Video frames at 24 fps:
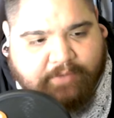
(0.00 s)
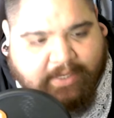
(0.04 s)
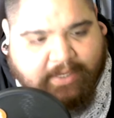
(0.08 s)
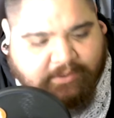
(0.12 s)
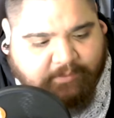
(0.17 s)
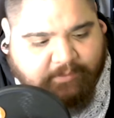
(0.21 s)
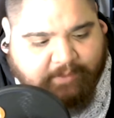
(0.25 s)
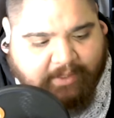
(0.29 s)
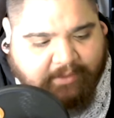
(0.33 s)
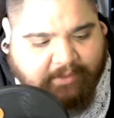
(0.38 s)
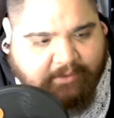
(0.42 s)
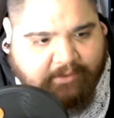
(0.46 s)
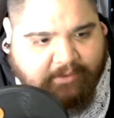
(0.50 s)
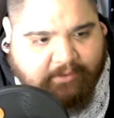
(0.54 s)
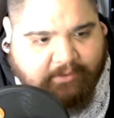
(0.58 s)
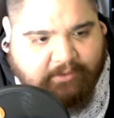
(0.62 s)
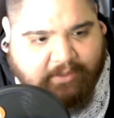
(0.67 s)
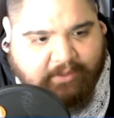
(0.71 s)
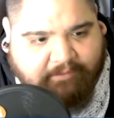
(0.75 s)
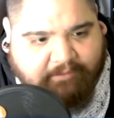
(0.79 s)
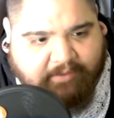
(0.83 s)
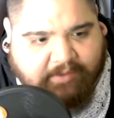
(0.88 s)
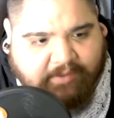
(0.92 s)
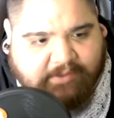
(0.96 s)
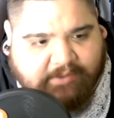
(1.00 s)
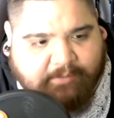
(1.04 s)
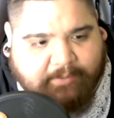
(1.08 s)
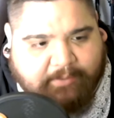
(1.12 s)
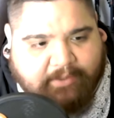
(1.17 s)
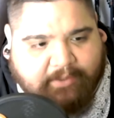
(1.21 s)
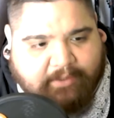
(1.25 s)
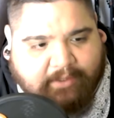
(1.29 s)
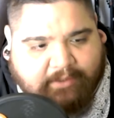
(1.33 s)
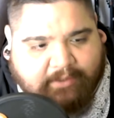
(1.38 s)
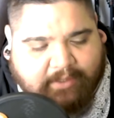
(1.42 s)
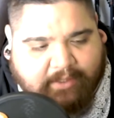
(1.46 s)
what I did. I found somebody
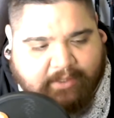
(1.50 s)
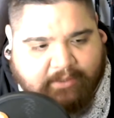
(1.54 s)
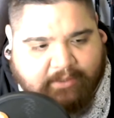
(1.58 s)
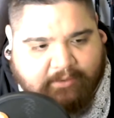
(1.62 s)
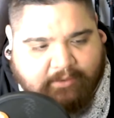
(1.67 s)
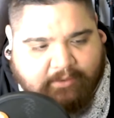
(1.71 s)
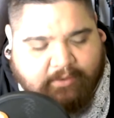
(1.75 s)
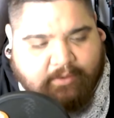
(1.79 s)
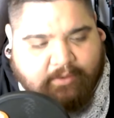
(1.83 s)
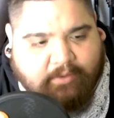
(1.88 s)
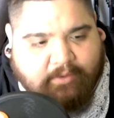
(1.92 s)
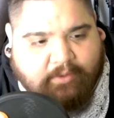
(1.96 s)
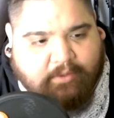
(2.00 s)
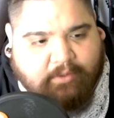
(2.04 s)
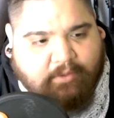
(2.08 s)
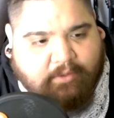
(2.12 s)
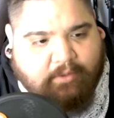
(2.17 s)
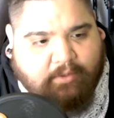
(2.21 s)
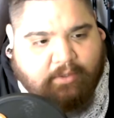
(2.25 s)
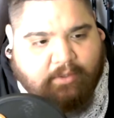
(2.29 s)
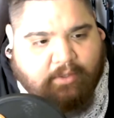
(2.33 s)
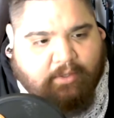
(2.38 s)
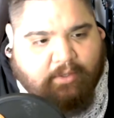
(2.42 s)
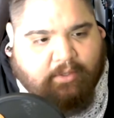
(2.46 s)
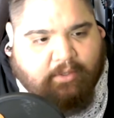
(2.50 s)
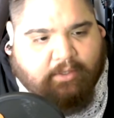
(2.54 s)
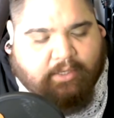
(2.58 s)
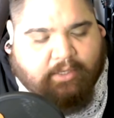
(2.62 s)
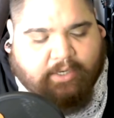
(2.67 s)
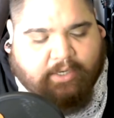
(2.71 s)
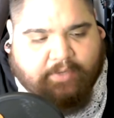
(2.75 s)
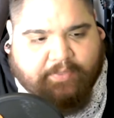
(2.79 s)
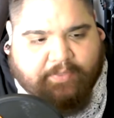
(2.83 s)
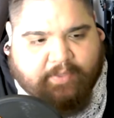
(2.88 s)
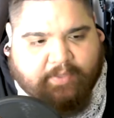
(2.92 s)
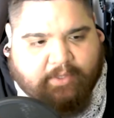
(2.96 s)
like that.
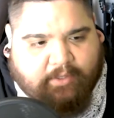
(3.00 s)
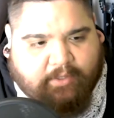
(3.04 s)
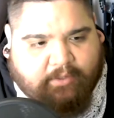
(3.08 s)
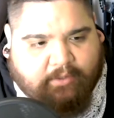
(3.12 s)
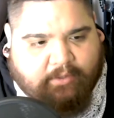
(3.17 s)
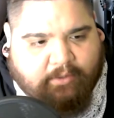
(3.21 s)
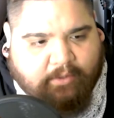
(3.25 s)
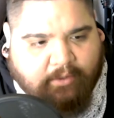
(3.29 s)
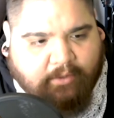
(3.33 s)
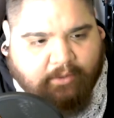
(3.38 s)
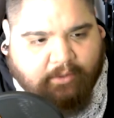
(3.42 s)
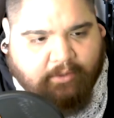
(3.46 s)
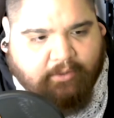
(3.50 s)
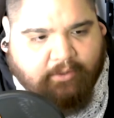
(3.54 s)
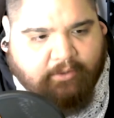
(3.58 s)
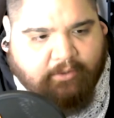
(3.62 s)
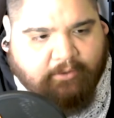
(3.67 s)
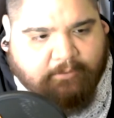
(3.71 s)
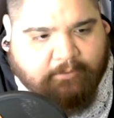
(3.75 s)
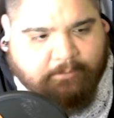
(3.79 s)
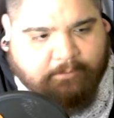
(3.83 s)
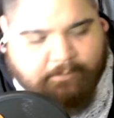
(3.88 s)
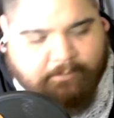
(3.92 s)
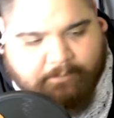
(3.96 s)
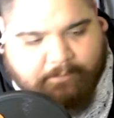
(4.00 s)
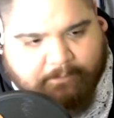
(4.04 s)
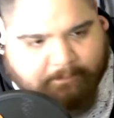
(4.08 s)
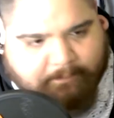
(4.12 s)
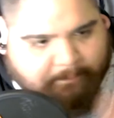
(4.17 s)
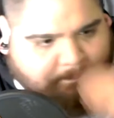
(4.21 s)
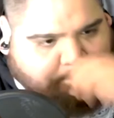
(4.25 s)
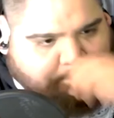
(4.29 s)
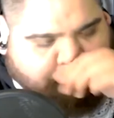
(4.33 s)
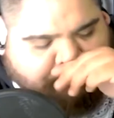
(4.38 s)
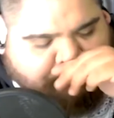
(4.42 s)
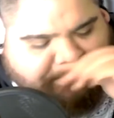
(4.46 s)
And then I
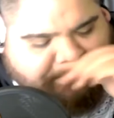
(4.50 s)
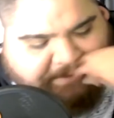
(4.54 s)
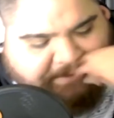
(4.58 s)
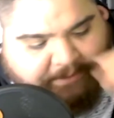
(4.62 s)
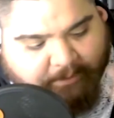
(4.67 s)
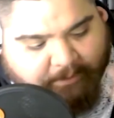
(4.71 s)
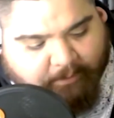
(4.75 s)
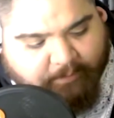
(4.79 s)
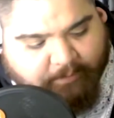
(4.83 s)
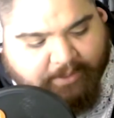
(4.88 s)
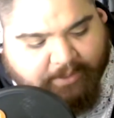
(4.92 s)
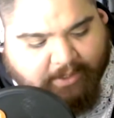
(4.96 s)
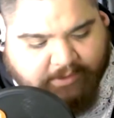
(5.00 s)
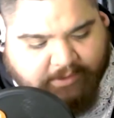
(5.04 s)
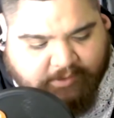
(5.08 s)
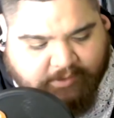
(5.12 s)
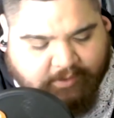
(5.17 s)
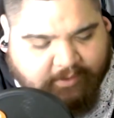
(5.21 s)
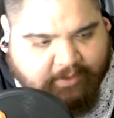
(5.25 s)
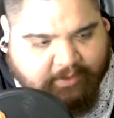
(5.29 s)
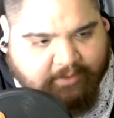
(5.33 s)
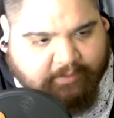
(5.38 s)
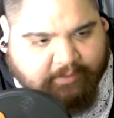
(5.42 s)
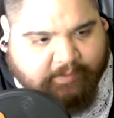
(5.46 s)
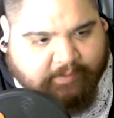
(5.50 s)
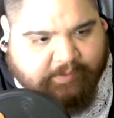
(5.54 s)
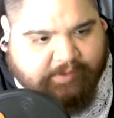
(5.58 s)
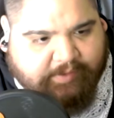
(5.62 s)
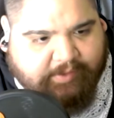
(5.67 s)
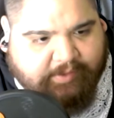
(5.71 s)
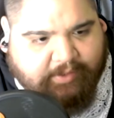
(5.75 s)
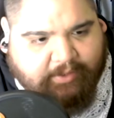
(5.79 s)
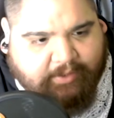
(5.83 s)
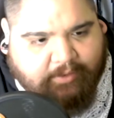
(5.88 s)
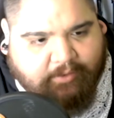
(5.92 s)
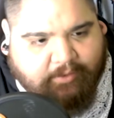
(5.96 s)
started the
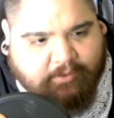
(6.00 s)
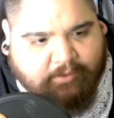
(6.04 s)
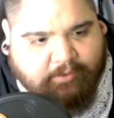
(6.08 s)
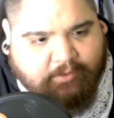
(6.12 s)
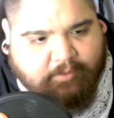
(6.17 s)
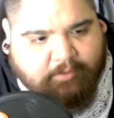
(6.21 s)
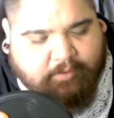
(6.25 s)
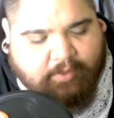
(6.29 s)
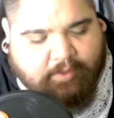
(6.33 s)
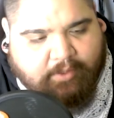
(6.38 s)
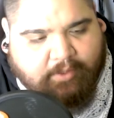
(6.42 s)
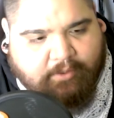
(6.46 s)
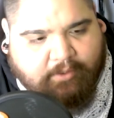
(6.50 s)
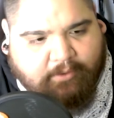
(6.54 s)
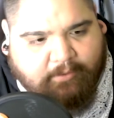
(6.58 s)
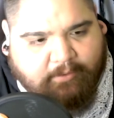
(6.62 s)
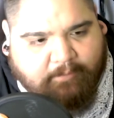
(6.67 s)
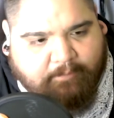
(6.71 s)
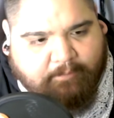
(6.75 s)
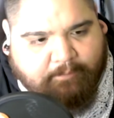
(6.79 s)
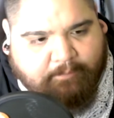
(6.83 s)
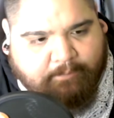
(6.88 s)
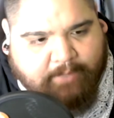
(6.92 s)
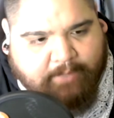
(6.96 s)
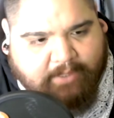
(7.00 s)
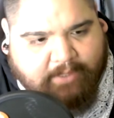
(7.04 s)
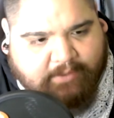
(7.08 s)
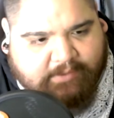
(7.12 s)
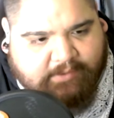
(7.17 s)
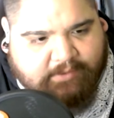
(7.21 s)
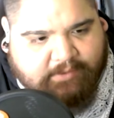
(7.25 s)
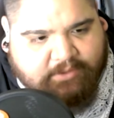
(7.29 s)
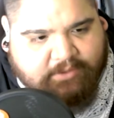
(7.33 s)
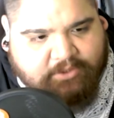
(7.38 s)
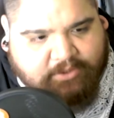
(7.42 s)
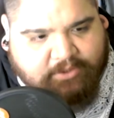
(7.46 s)
LLC, made us
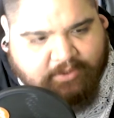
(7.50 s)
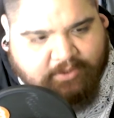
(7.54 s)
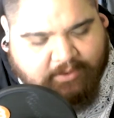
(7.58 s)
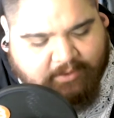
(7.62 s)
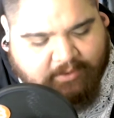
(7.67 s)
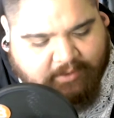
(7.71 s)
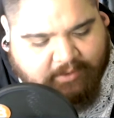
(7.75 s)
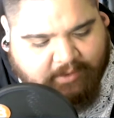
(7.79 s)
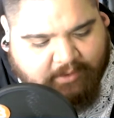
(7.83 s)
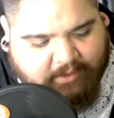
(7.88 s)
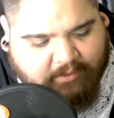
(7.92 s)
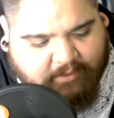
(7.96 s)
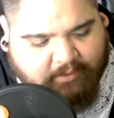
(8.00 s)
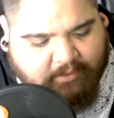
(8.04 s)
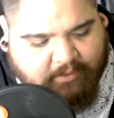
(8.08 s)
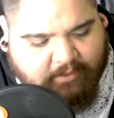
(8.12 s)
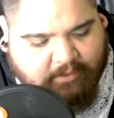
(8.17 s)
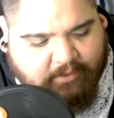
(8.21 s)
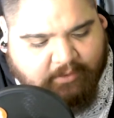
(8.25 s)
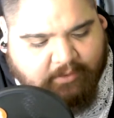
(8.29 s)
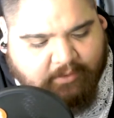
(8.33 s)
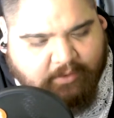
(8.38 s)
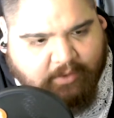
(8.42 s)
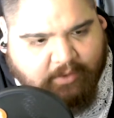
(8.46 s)
legit. And then